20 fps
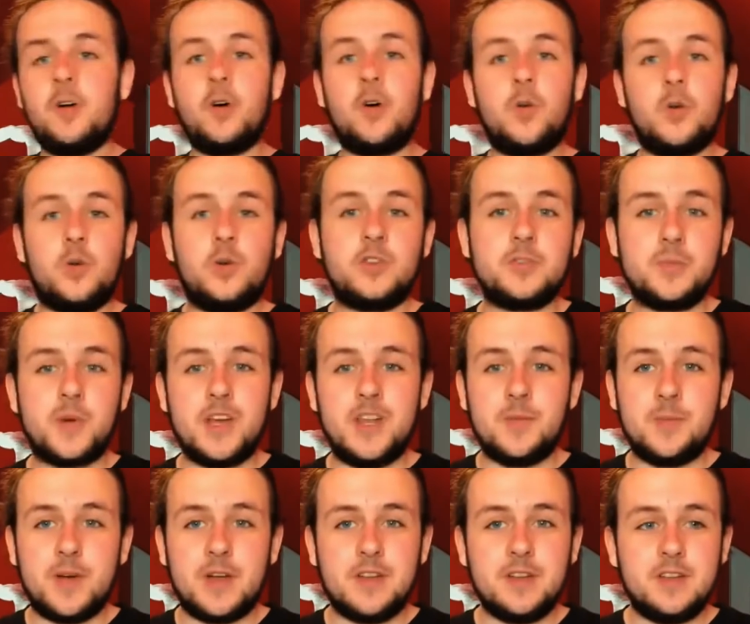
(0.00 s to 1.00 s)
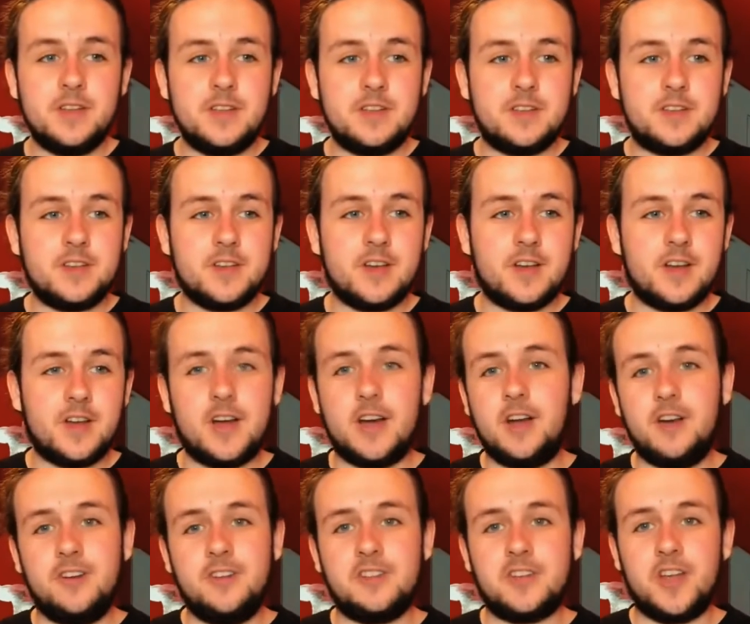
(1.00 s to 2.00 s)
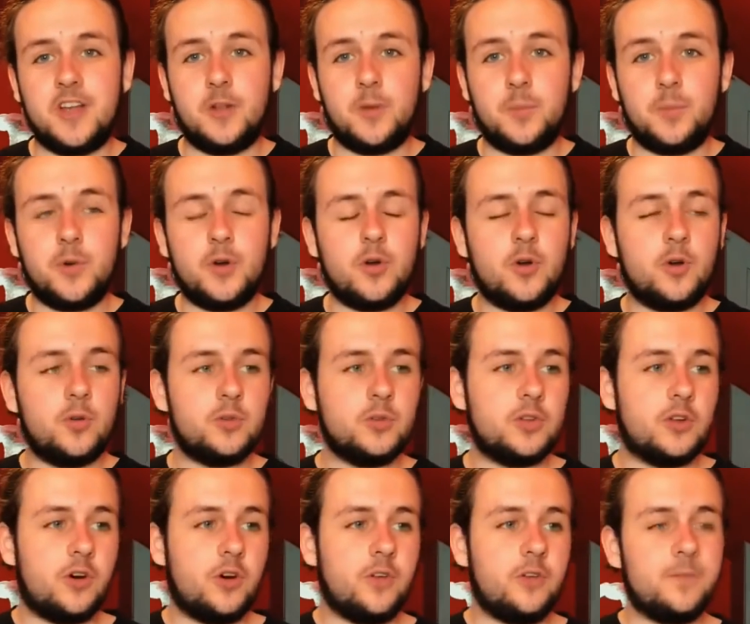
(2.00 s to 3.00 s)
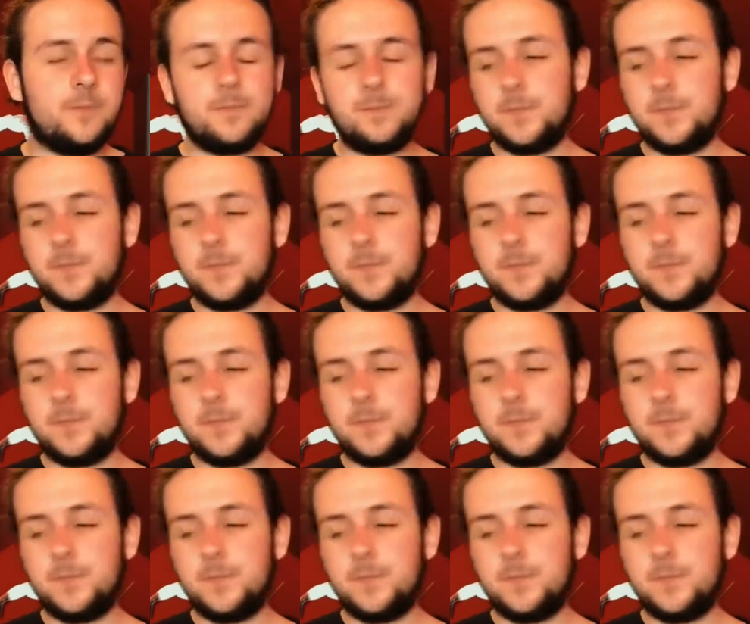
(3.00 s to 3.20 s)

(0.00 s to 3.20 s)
Oh, Spider-Man needs Harry's help. Hold on.